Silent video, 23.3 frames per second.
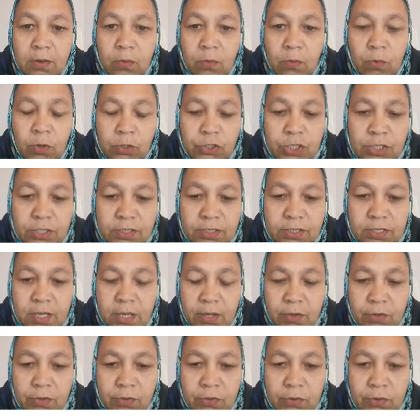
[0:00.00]
what she is
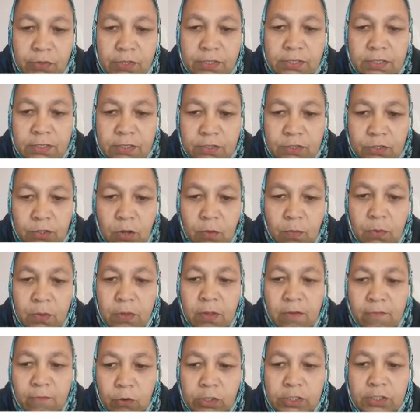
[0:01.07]
going through is an
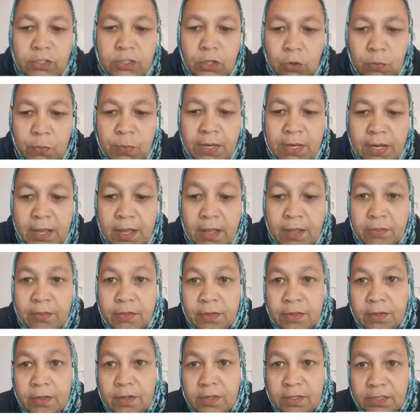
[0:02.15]
example of what so many
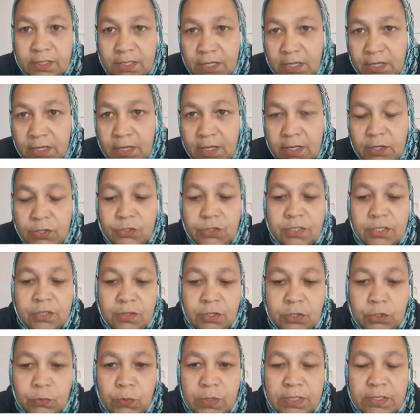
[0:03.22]
other teenagers in
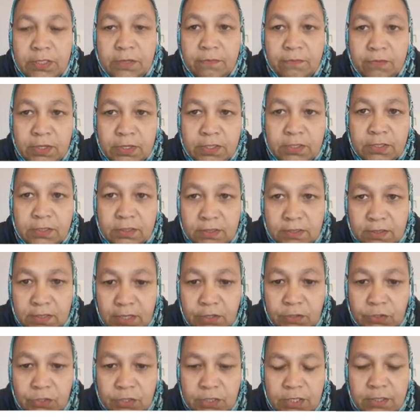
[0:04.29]
the 21st
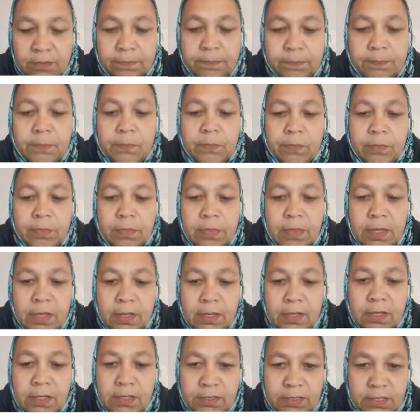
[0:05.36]
century
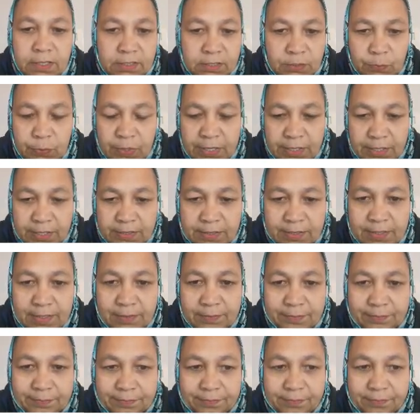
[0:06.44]
is experiencing.